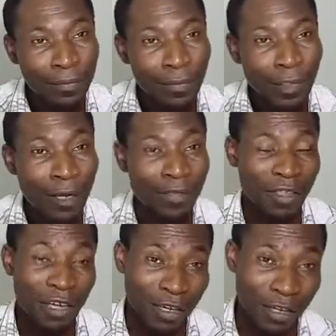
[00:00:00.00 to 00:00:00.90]
I
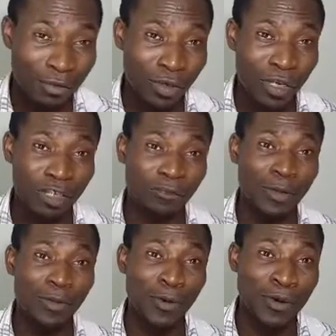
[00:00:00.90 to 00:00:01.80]
think to a lot of
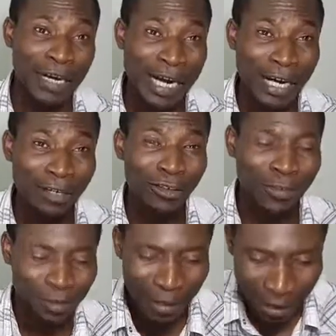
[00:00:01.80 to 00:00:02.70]
people, it has to be
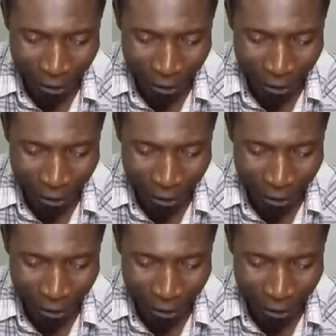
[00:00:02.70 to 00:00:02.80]
me.